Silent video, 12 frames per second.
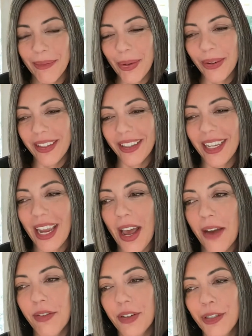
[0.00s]
more than the
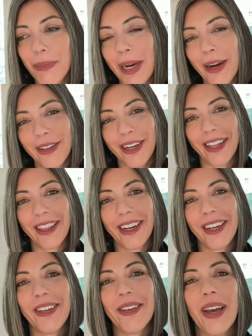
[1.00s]
average bear. Not that
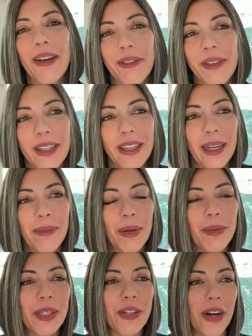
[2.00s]
I know everything,
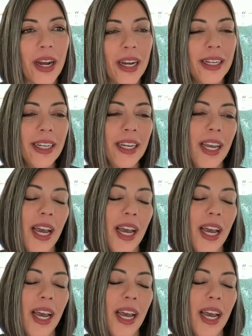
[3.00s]
but we try.